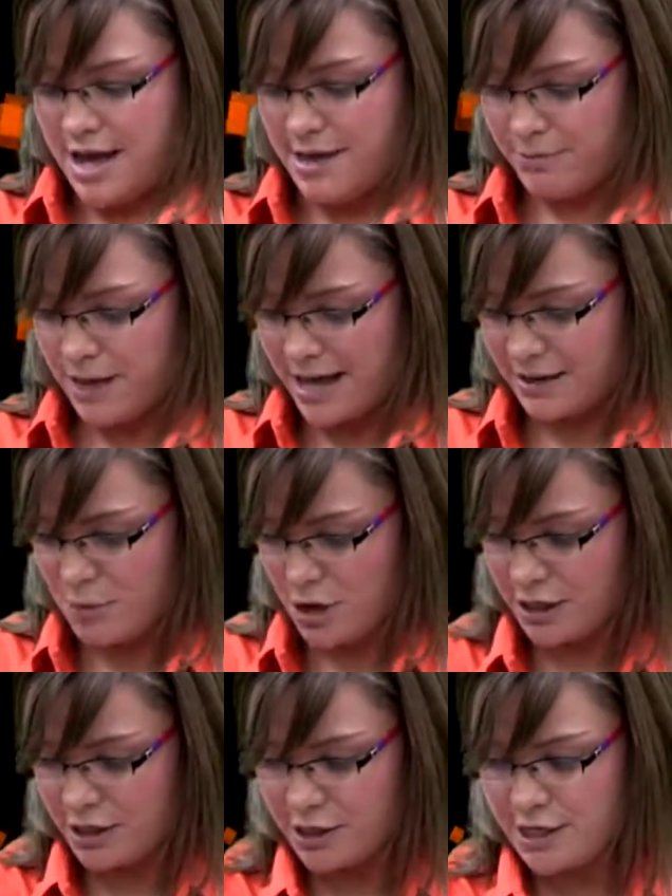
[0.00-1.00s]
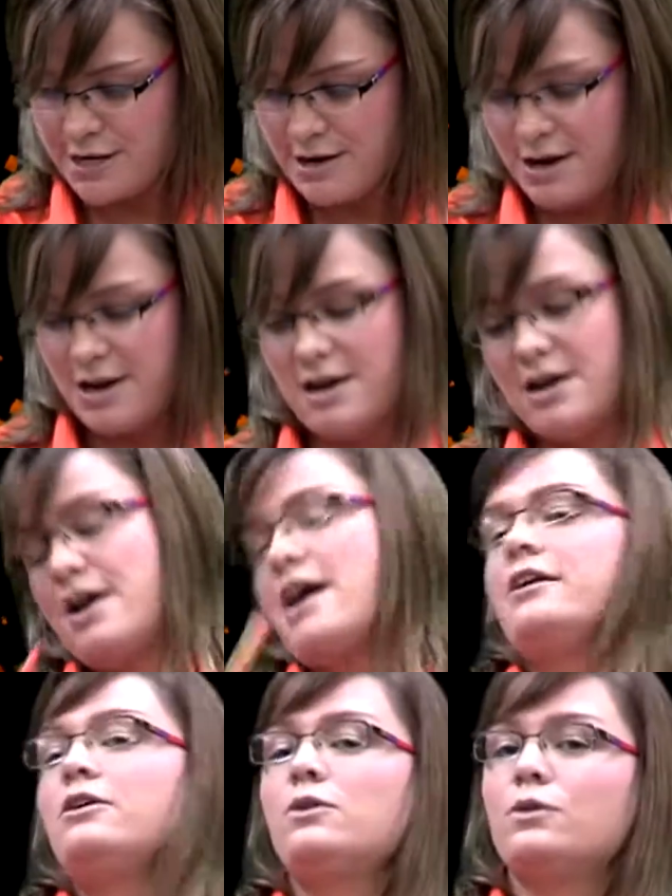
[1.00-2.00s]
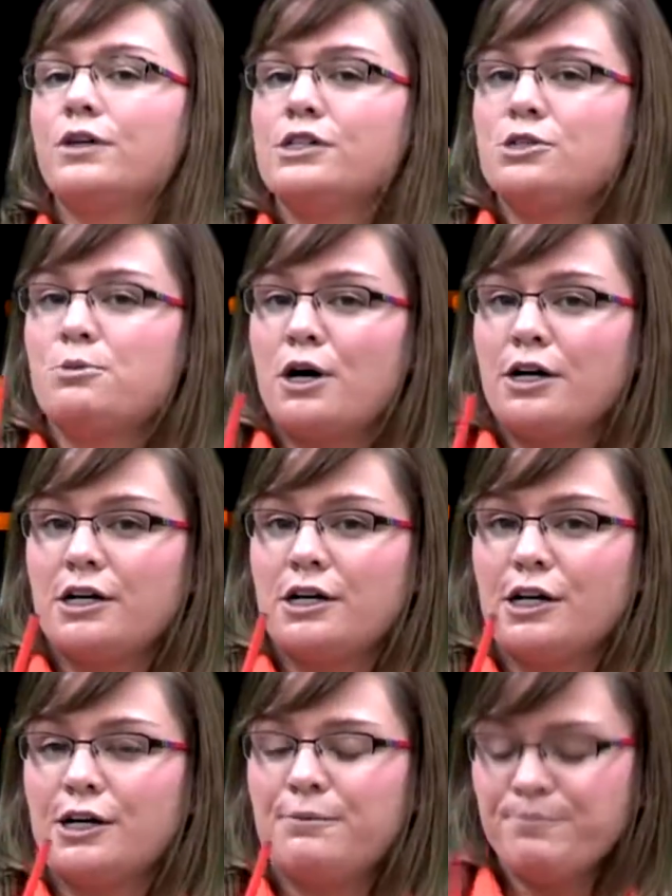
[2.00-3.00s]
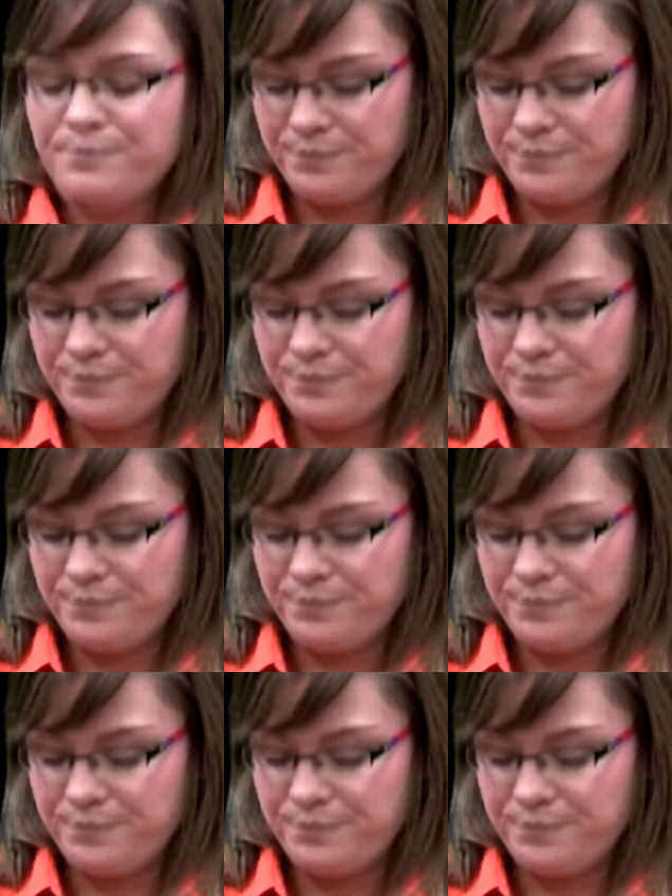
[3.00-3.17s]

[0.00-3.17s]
a black marker and an orange marker.